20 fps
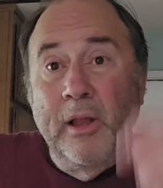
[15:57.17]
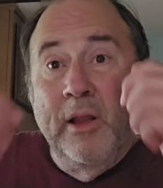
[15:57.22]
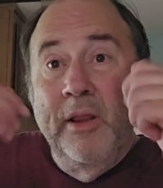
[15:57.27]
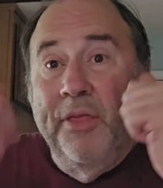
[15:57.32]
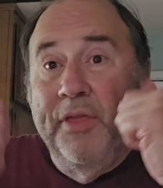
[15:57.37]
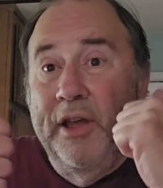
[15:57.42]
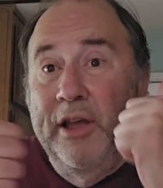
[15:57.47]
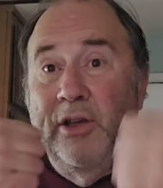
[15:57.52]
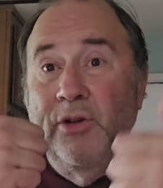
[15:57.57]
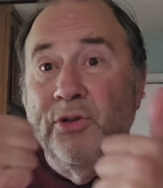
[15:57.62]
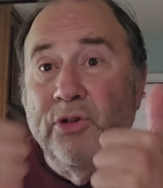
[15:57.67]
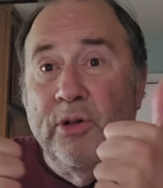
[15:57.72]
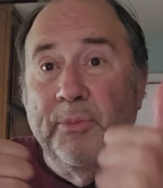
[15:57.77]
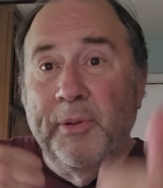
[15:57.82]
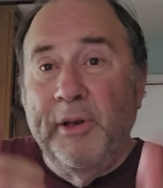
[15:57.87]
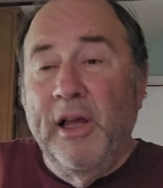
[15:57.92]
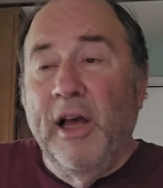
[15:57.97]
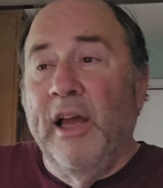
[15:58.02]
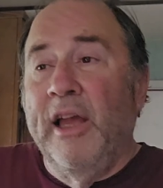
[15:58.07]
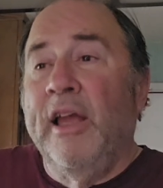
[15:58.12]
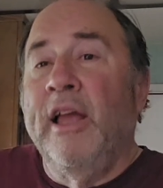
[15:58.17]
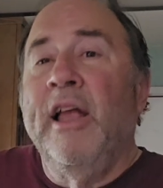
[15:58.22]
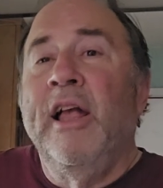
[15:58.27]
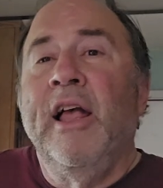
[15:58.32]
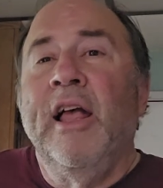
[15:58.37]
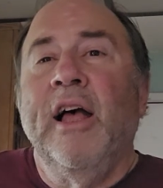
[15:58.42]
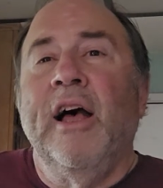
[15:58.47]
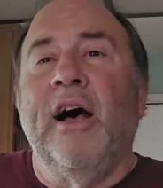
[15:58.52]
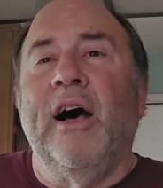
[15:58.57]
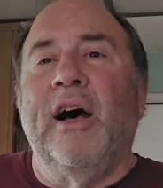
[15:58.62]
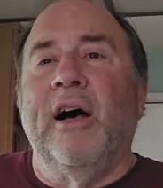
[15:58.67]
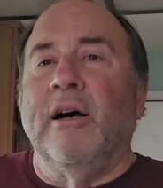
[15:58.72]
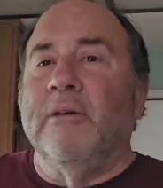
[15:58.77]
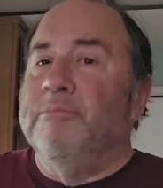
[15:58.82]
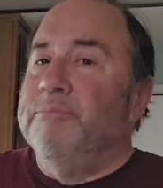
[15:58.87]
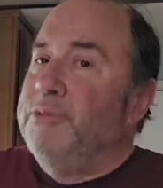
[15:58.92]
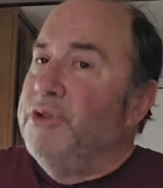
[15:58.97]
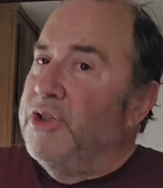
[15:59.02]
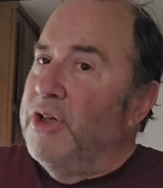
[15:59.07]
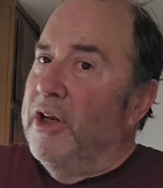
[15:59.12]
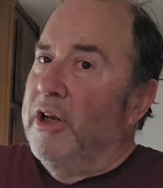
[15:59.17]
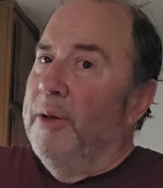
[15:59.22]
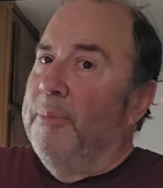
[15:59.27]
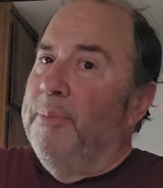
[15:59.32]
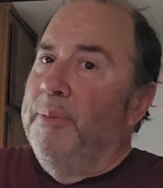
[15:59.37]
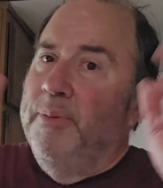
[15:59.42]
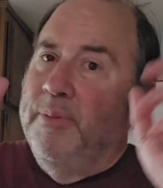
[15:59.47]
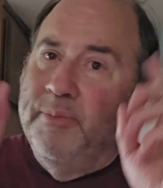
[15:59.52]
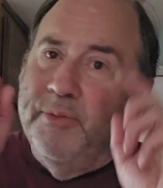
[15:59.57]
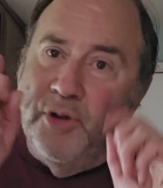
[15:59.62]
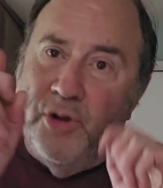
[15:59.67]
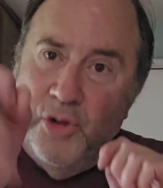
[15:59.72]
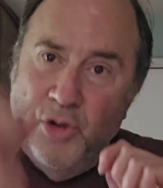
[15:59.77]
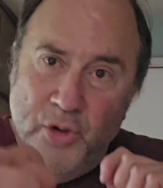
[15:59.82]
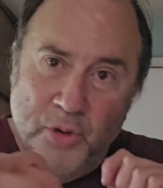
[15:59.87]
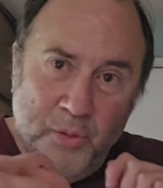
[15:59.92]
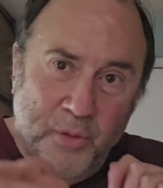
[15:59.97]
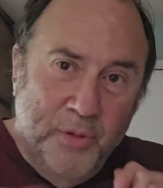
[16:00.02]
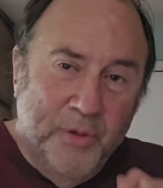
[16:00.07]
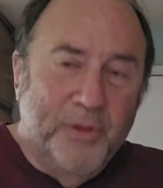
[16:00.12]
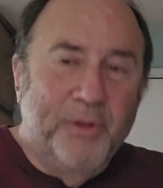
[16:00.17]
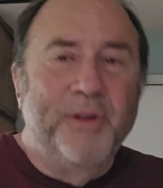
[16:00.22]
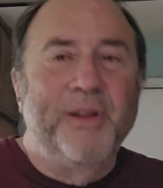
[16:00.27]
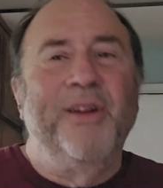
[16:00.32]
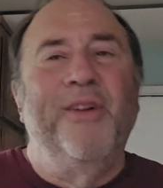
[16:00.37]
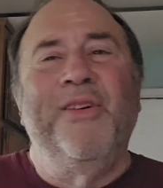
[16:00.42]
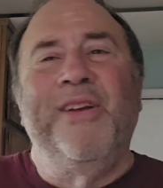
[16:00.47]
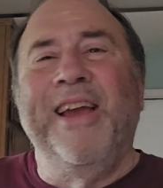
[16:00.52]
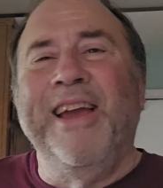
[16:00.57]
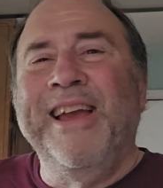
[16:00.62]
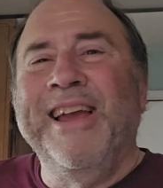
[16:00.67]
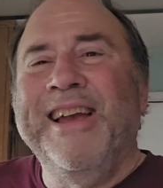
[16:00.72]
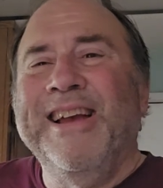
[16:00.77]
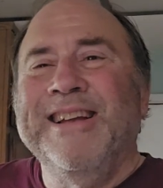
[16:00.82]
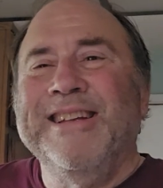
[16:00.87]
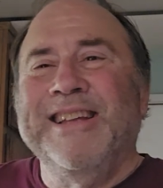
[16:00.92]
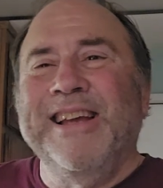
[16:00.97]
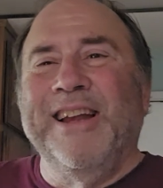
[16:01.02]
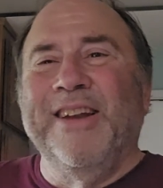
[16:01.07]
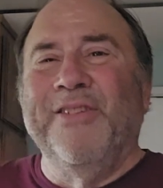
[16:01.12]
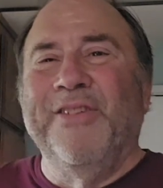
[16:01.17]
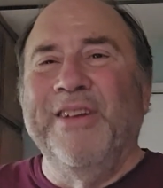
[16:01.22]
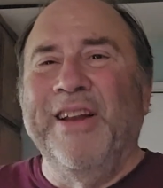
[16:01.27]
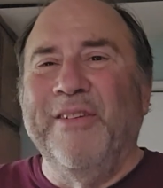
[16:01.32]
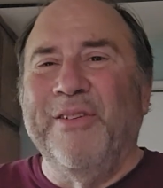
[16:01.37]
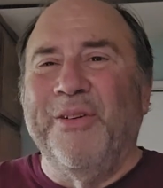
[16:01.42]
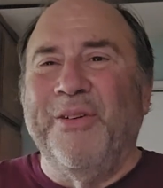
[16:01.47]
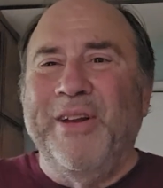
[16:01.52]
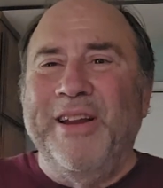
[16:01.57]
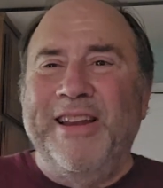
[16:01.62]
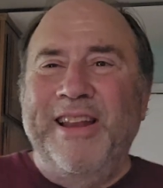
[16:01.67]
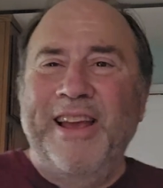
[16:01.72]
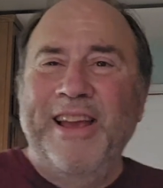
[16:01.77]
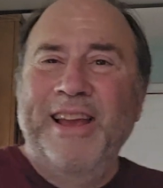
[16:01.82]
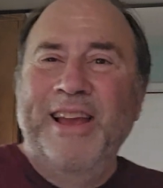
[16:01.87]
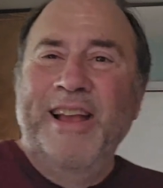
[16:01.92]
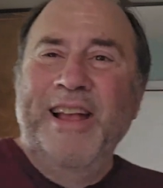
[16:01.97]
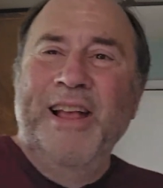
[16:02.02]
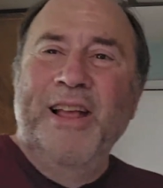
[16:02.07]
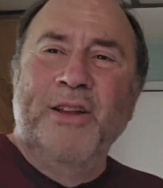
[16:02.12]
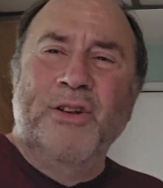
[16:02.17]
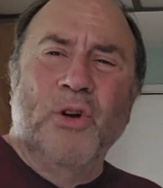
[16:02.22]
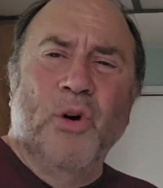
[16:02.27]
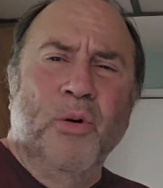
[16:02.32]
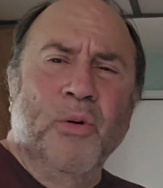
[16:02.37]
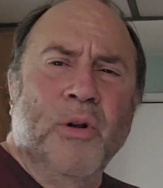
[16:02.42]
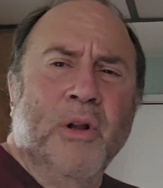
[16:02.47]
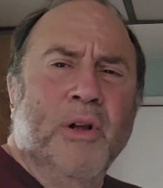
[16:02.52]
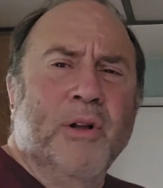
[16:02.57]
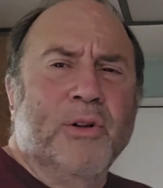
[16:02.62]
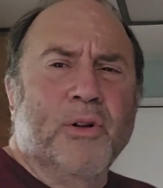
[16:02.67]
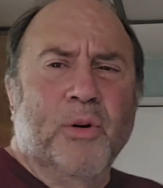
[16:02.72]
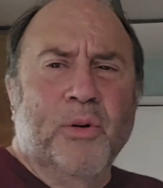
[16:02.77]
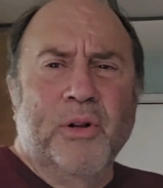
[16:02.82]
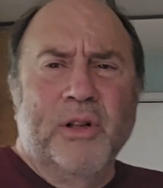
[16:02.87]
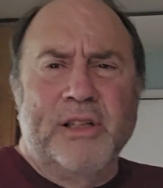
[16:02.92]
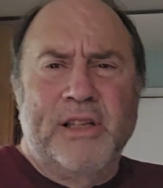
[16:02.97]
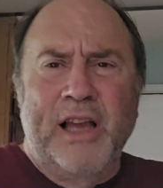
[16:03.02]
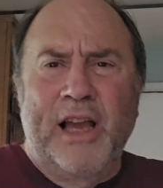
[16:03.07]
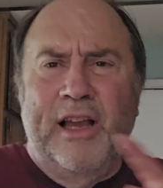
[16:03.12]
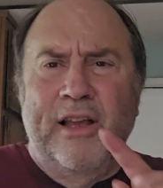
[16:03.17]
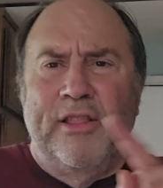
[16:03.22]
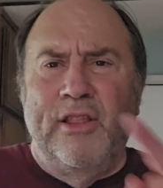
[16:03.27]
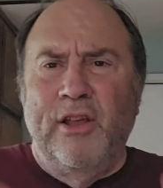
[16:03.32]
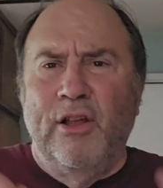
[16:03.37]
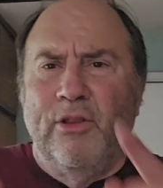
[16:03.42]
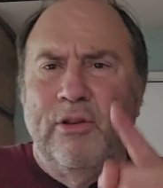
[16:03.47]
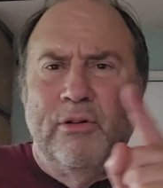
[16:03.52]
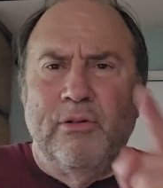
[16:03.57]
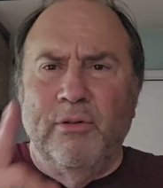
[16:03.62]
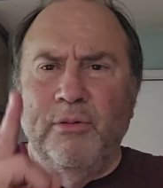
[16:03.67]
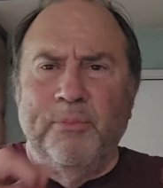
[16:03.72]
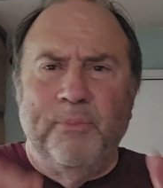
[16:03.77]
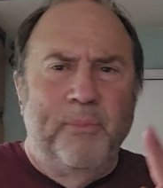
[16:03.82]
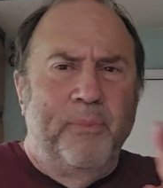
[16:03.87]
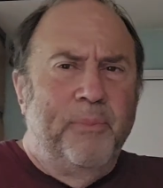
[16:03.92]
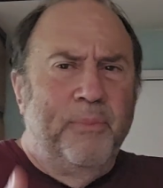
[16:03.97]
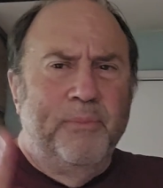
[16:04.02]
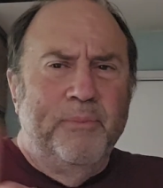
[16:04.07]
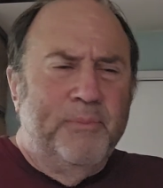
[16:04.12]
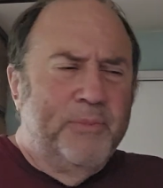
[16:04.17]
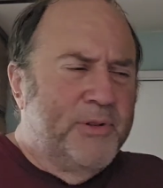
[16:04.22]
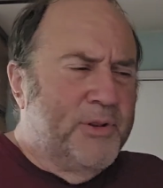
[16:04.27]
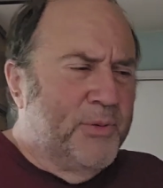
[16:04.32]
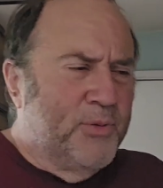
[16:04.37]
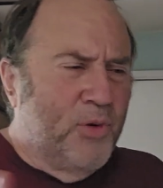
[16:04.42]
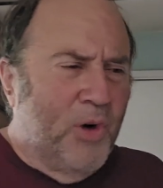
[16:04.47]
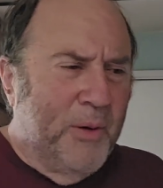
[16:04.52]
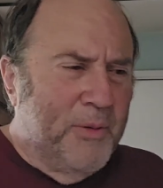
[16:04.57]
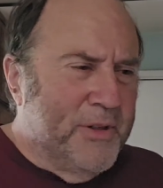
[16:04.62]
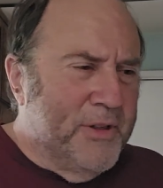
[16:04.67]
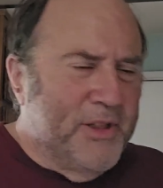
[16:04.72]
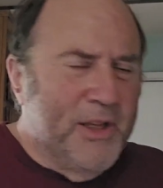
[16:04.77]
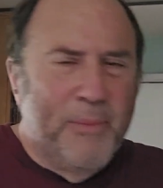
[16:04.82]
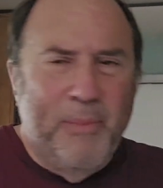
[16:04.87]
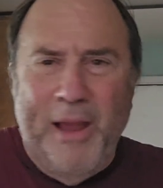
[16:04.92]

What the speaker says: Thank you, stupid guy. Shut up to you. Okay, take care, everyone. Have a great day. Don't attack the other subscribers that say